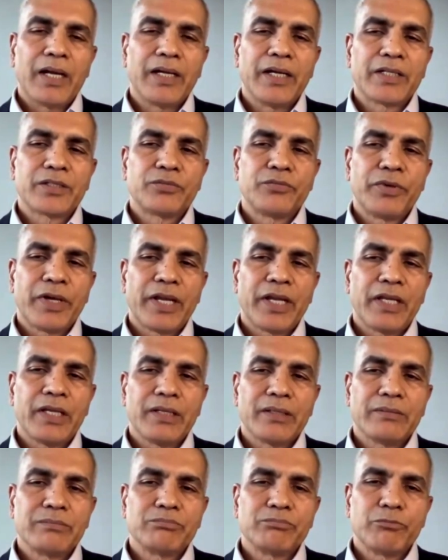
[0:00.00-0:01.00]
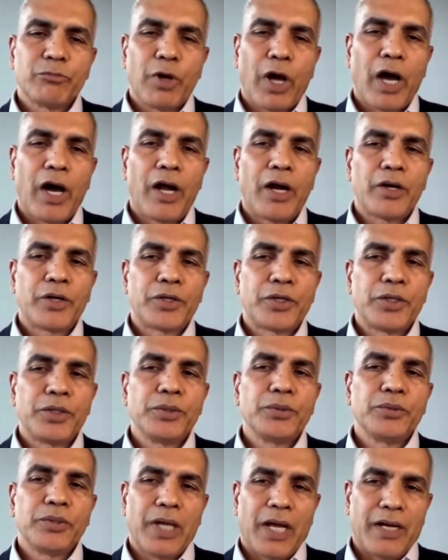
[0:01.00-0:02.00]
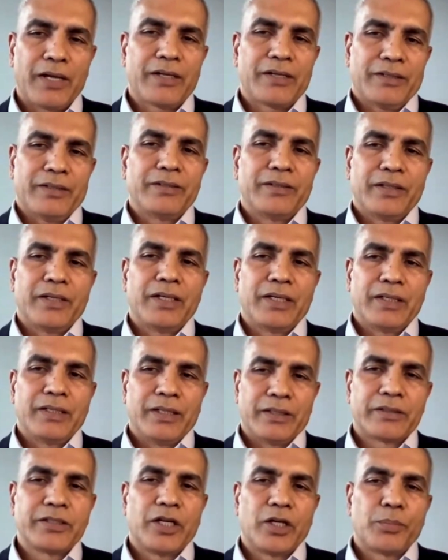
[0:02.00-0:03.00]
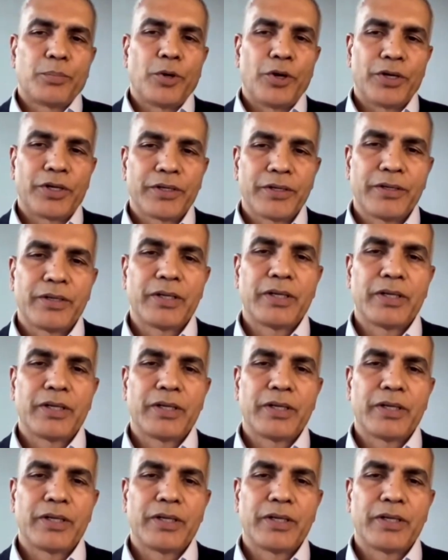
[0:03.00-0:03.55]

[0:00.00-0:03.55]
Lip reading: it's very hard to do that, the third point.